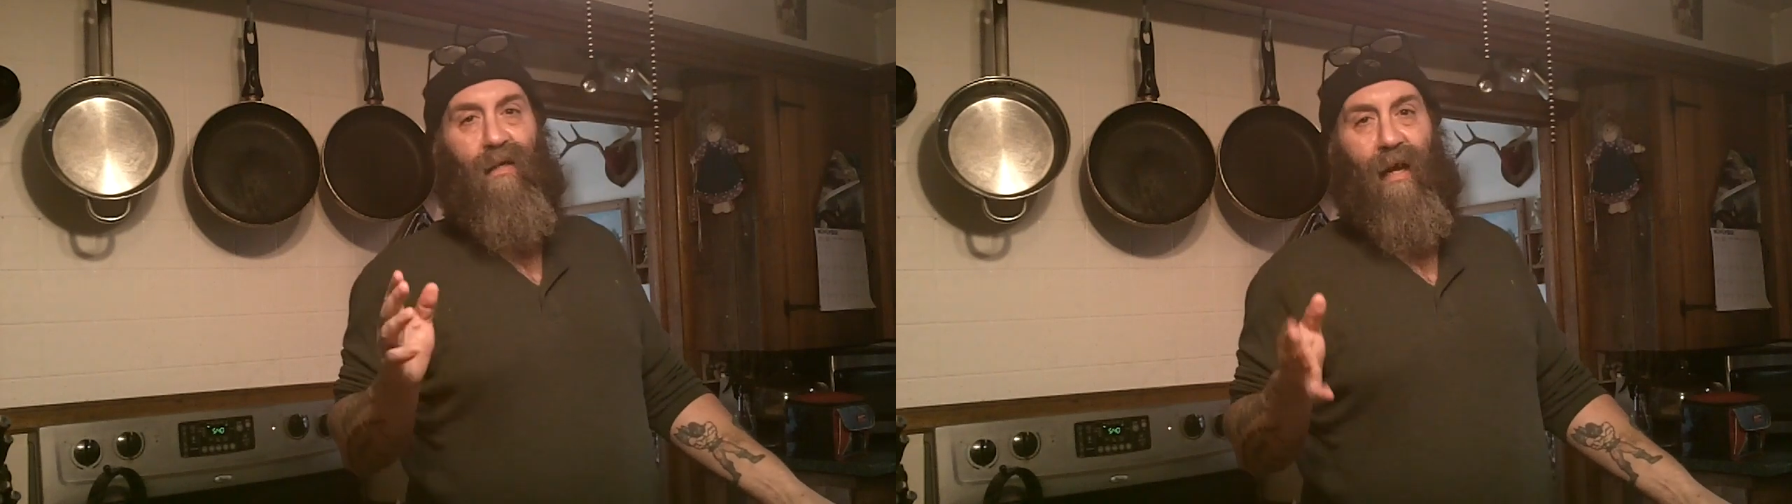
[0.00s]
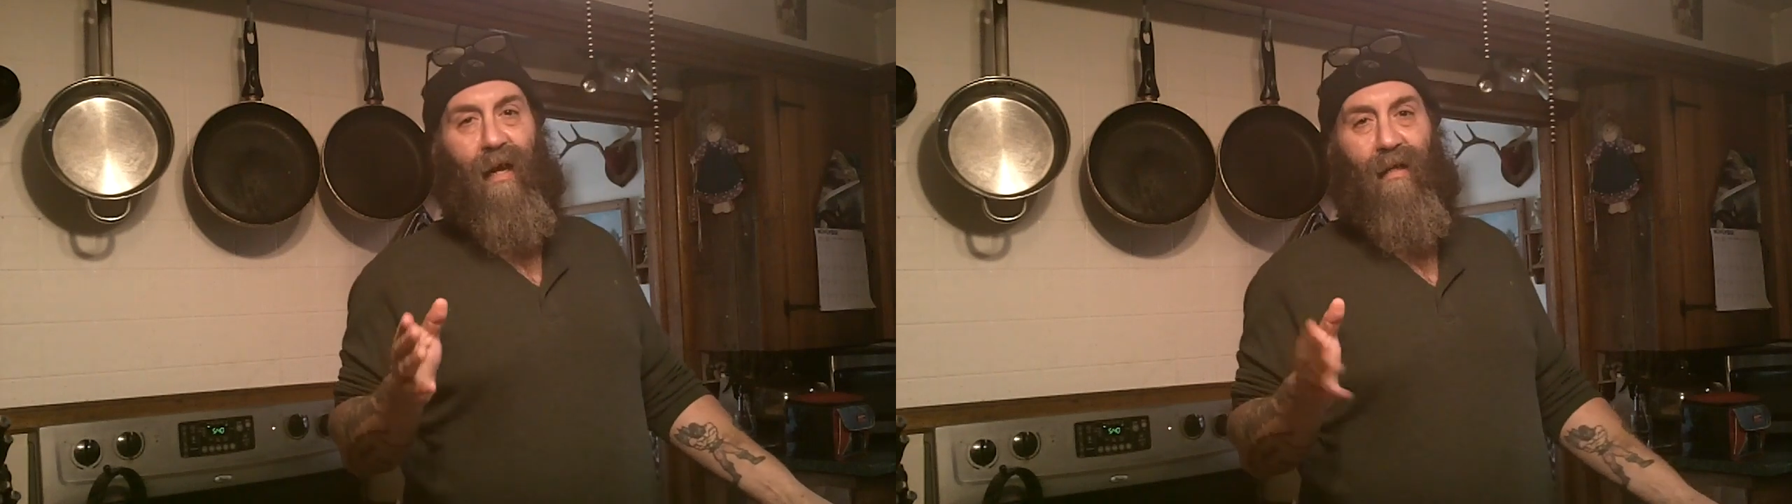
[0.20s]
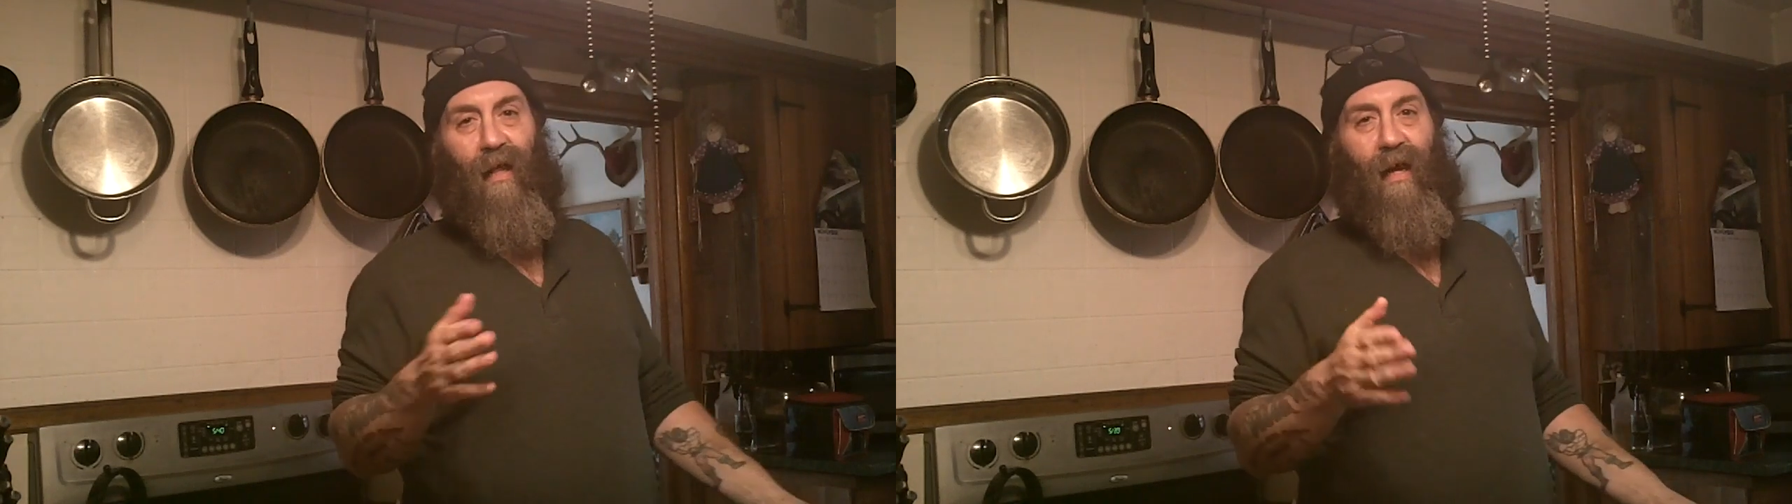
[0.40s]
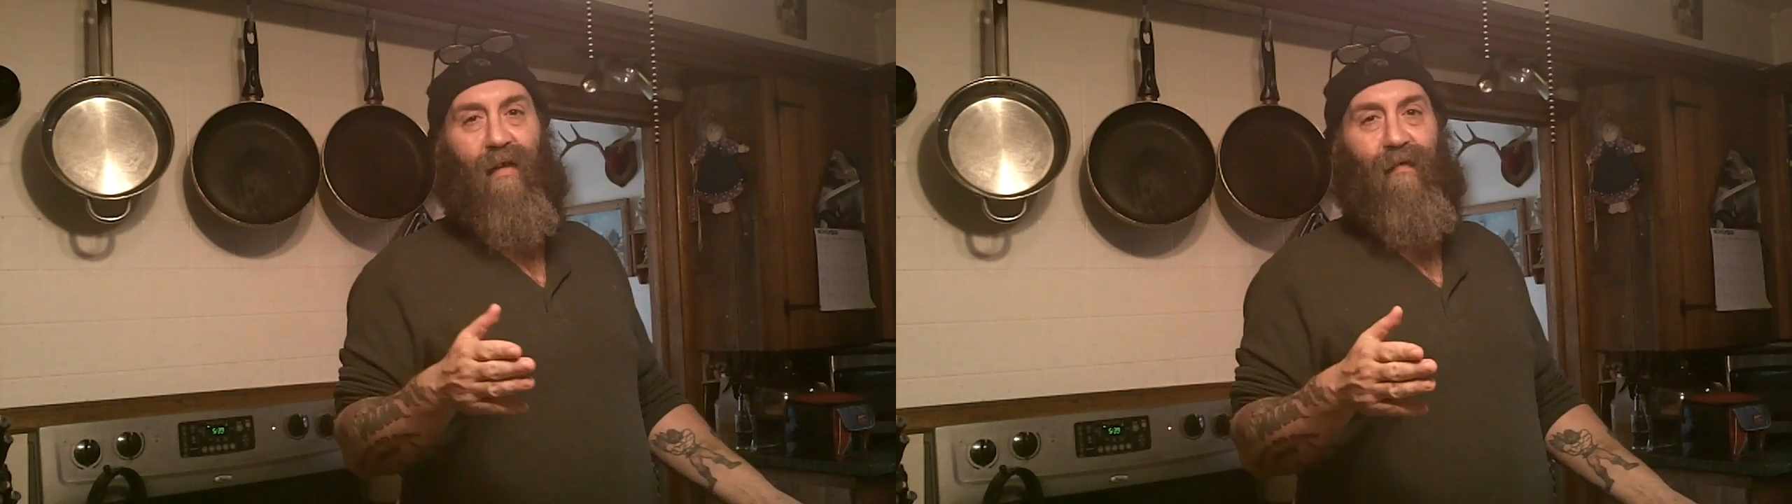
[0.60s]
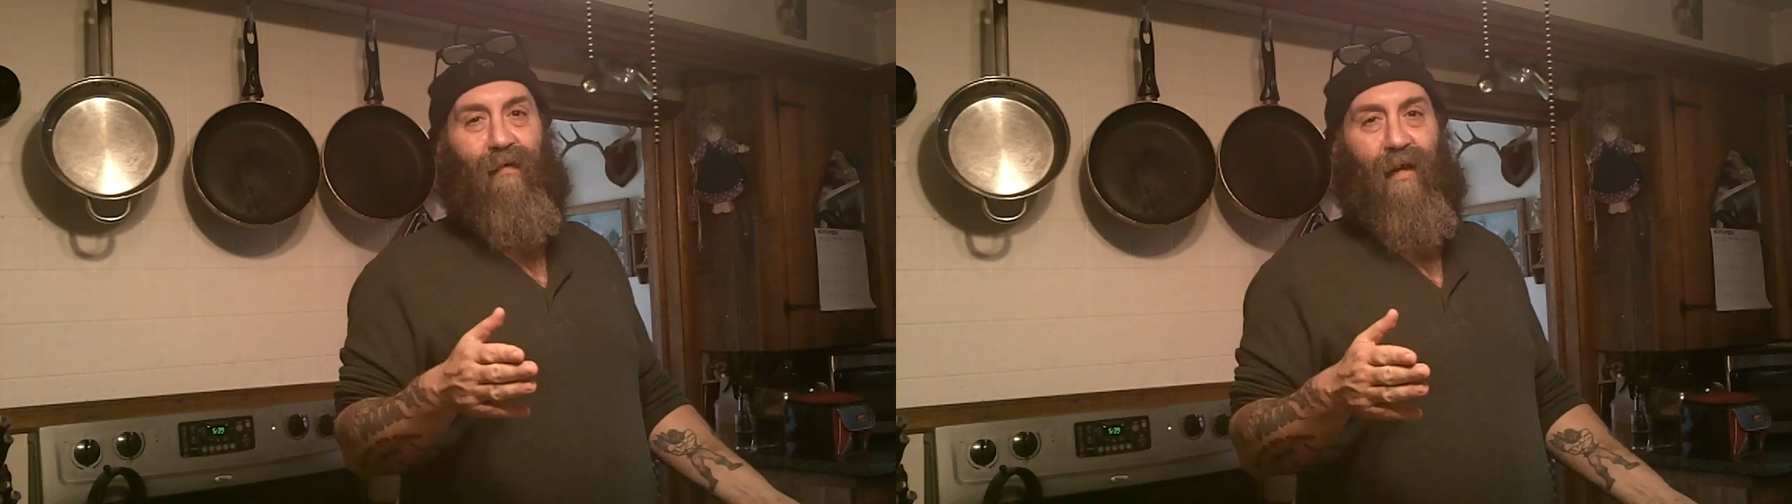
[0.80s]
So I like the
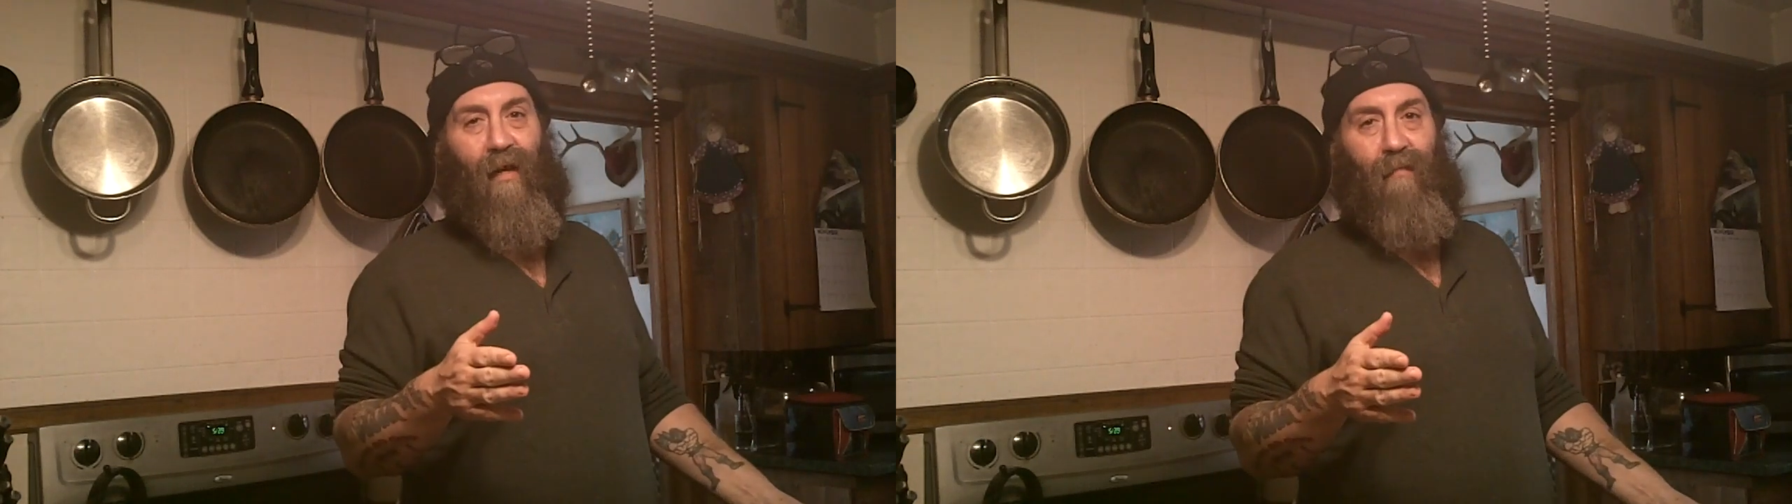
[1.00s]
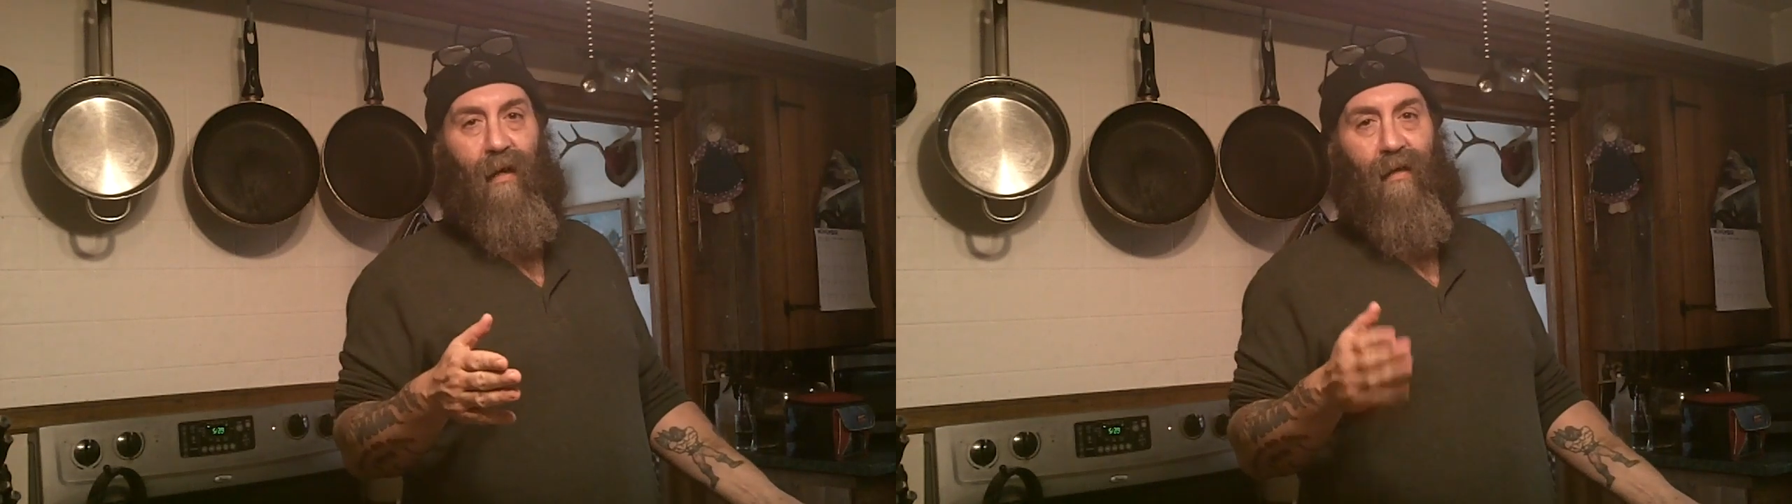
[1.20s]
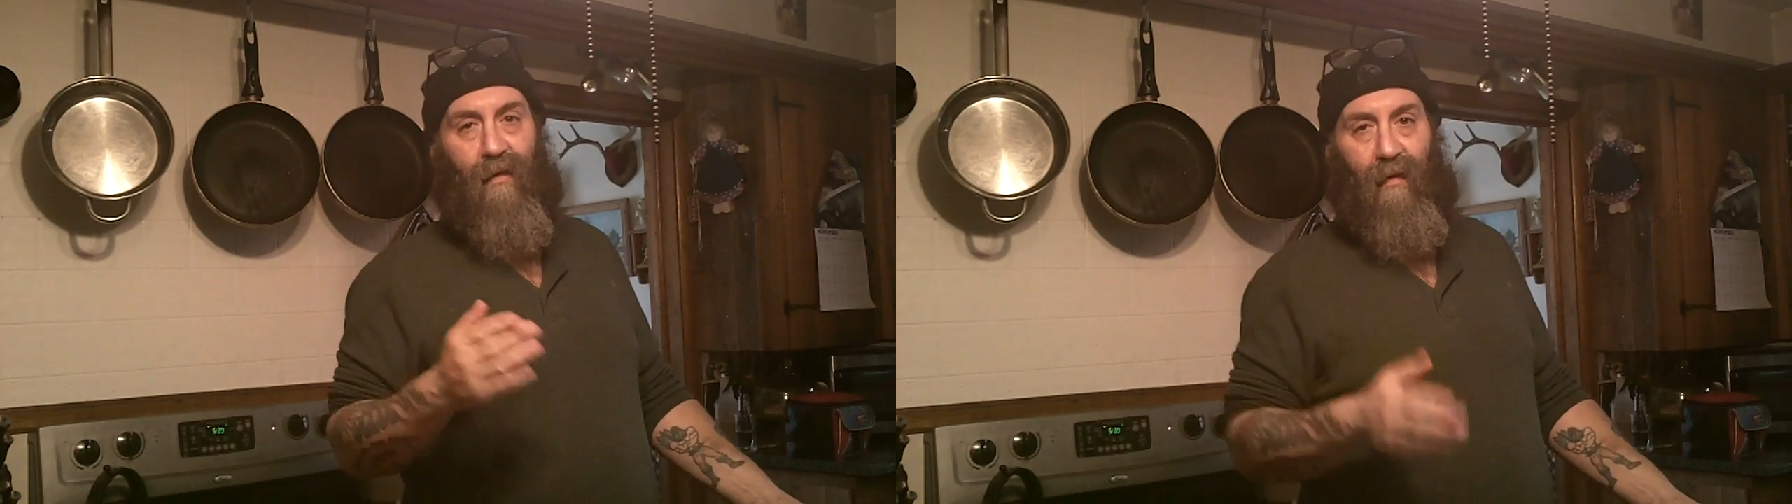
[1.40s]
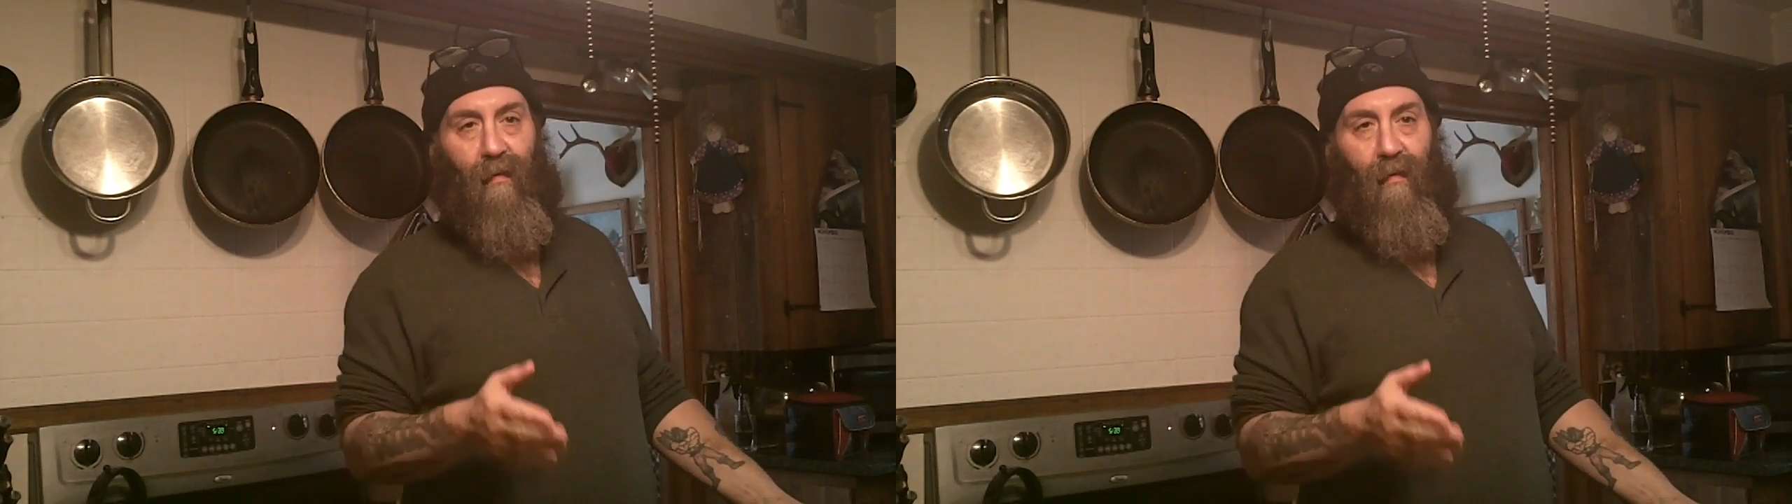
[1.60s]
last 15 minutes to